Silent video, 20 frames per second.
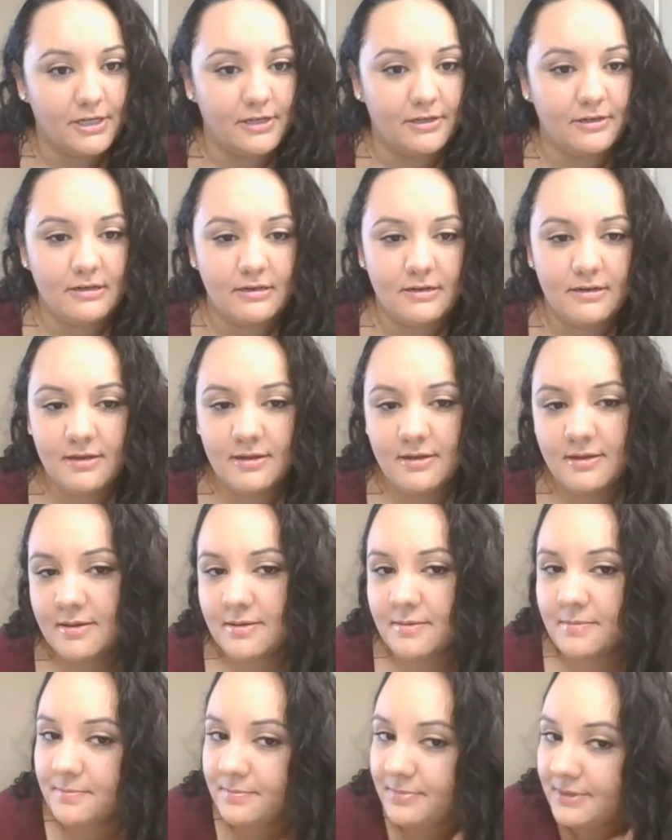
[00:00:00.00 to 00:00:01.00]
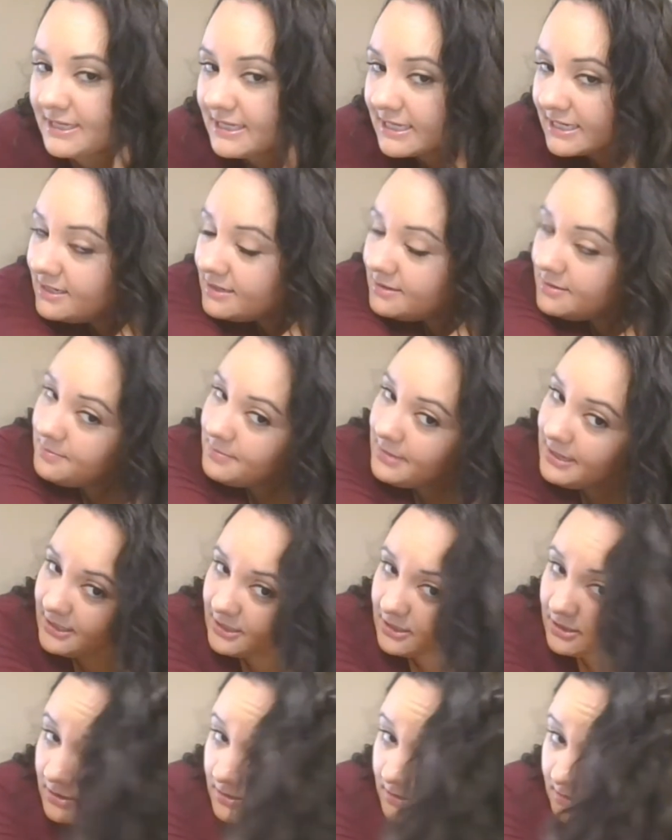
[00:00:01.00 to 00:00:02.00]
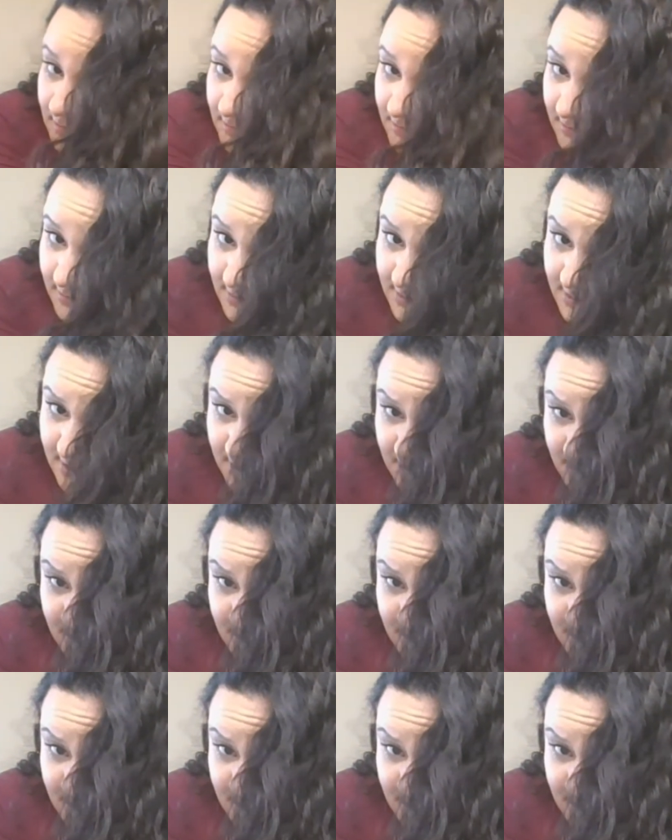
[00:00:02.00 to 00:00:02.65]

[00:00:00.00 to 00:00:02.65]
on. But my curls,